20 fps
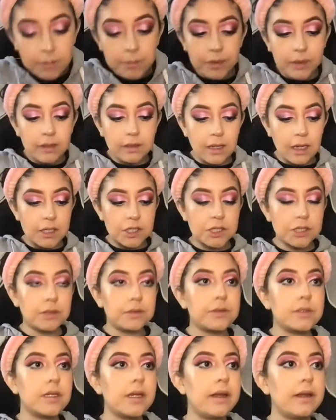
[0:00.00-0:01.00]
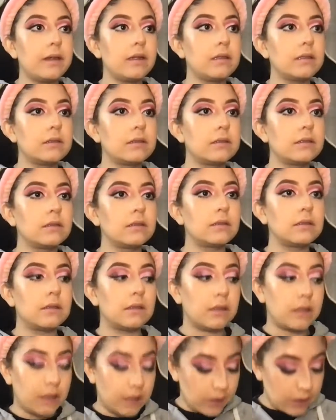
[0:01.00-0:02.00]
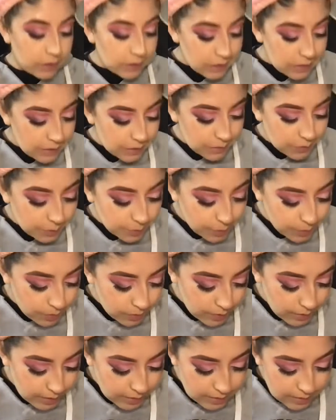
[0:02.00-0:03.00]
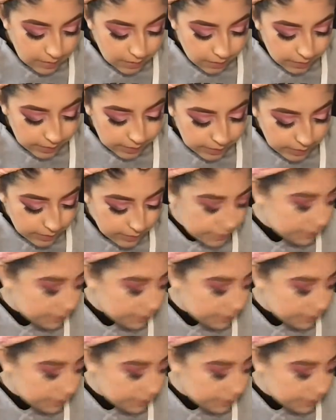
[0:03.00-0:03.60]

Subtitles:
bring lash glue today? I could have sworn I saw it.